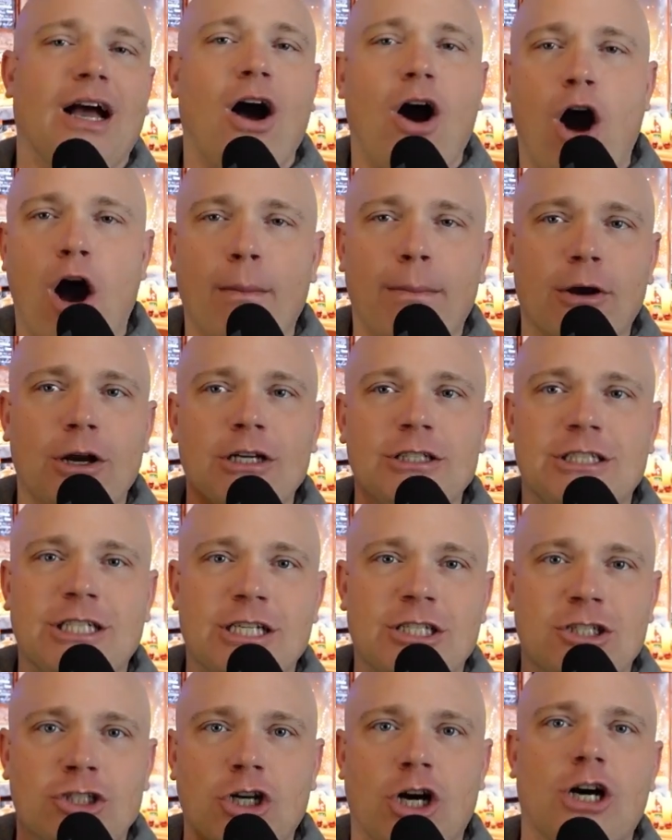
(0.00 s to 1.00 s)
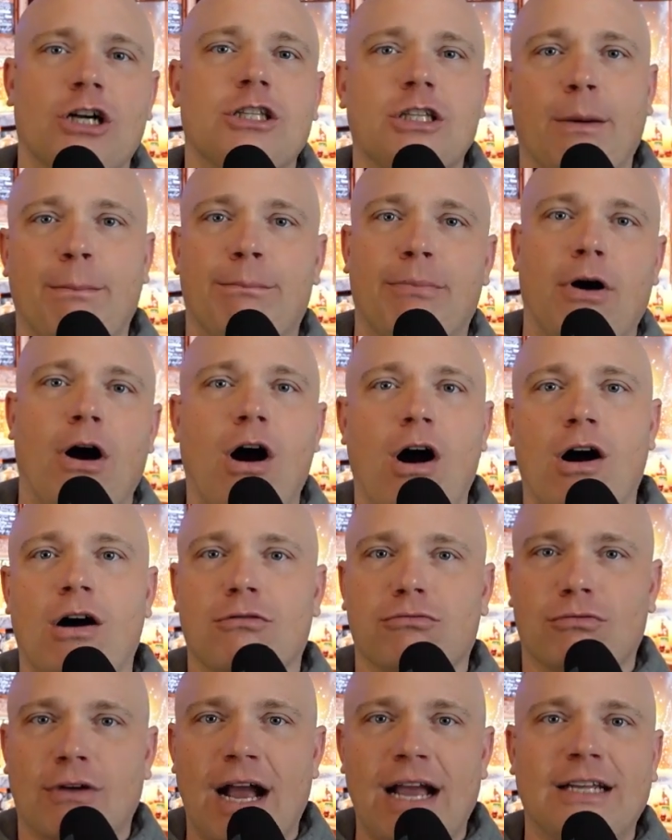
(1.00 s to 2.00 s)
Auburn just took the
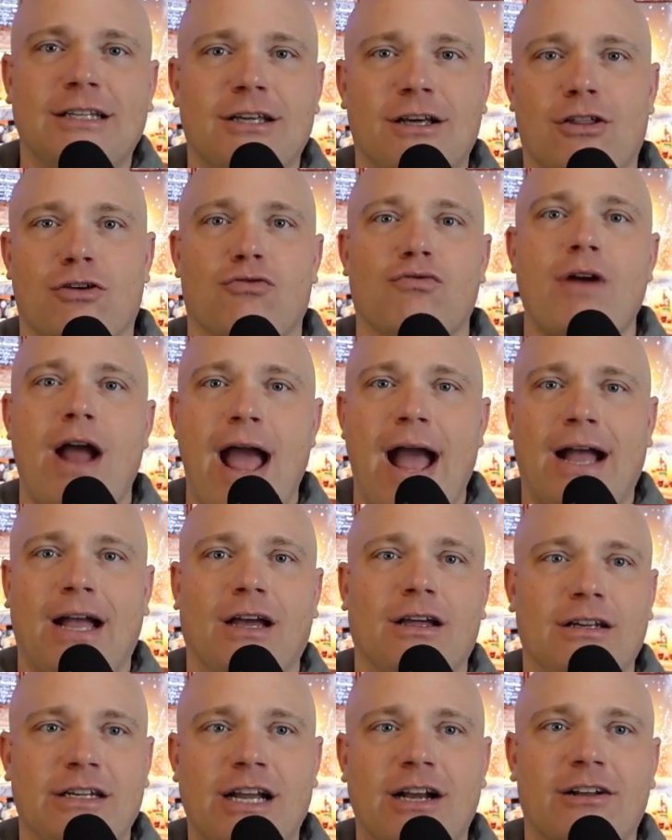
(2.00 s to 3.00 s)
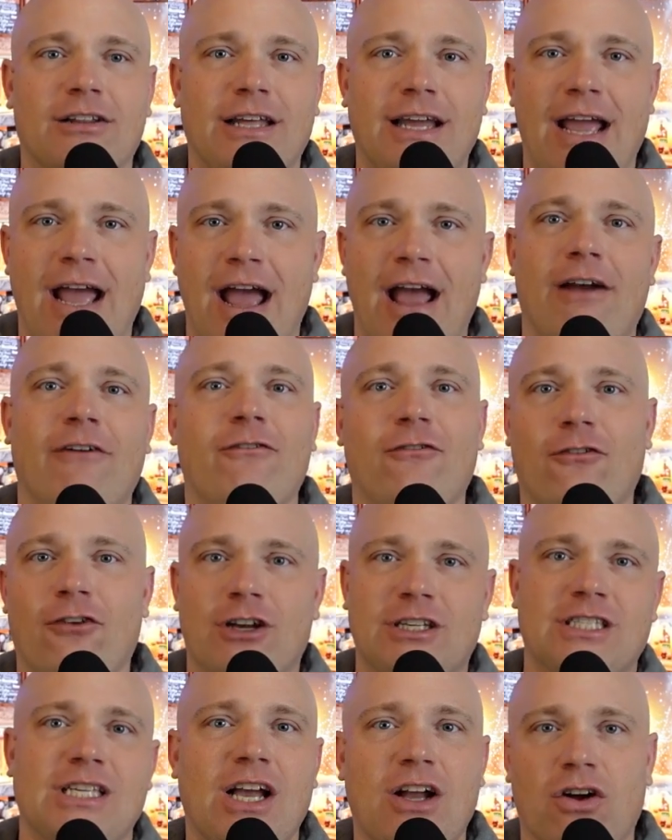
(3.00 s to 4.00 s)
ball right to the rack nearly
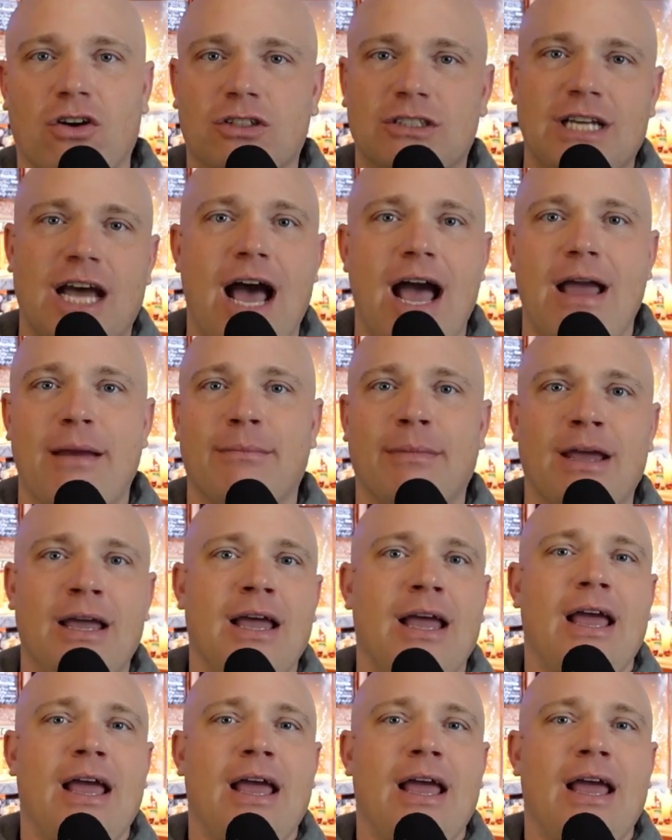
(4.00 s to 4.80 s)
every single time.